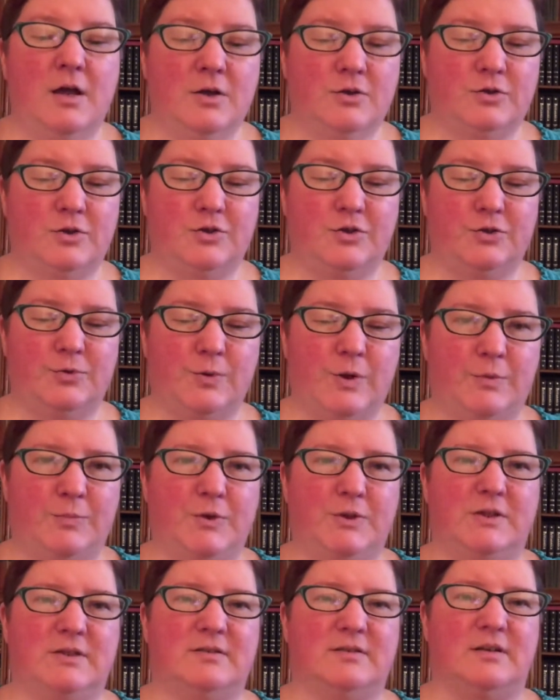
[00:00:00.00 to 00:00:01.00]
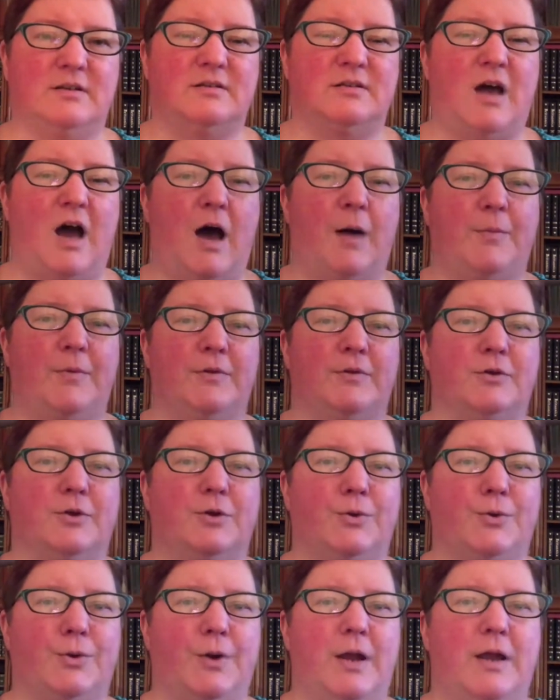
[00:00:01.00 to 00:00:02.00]
So I just want to put this on top of the
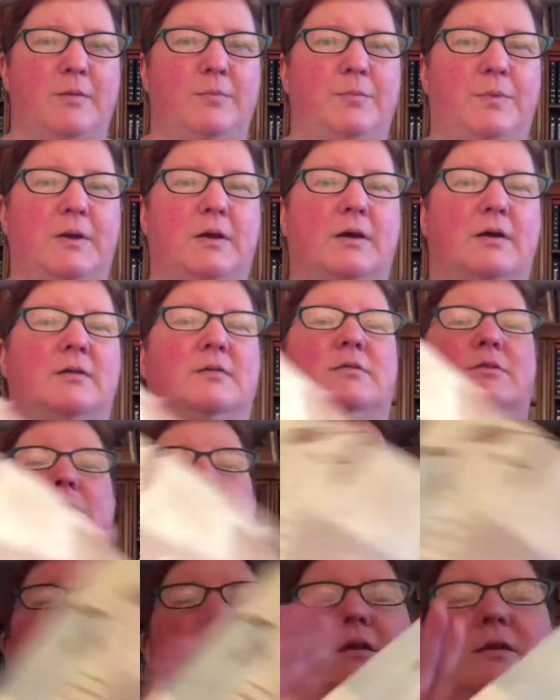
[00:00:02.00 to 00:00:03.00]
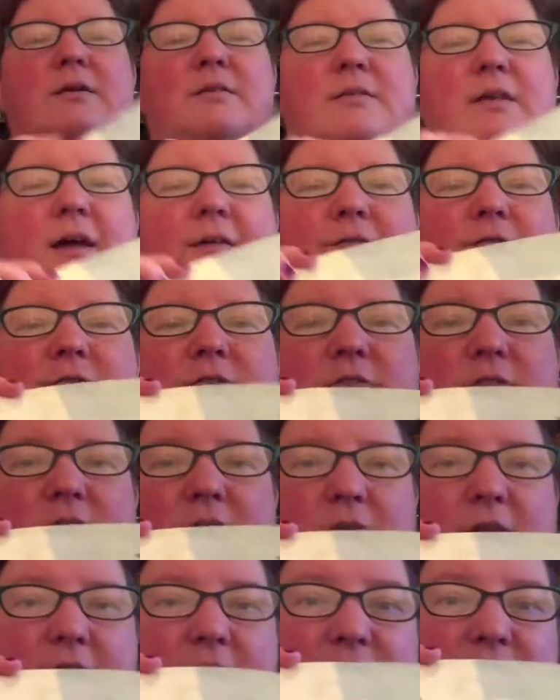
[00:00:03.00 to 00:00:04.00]
crate because the crate does have
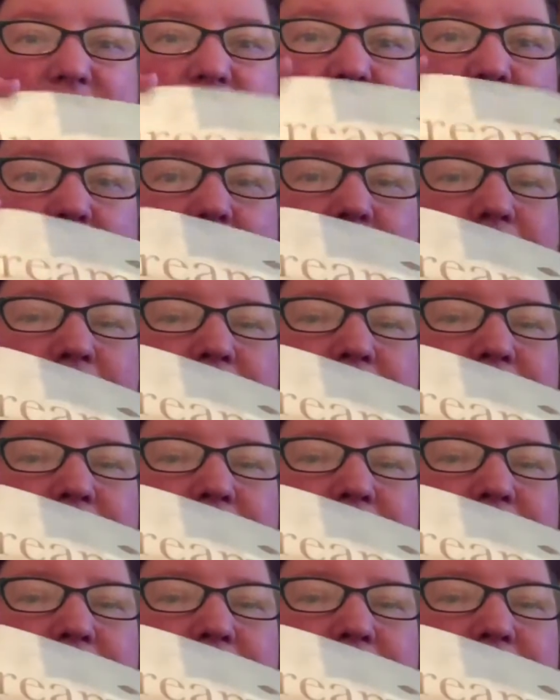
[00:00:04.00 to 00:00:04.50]
slits in it.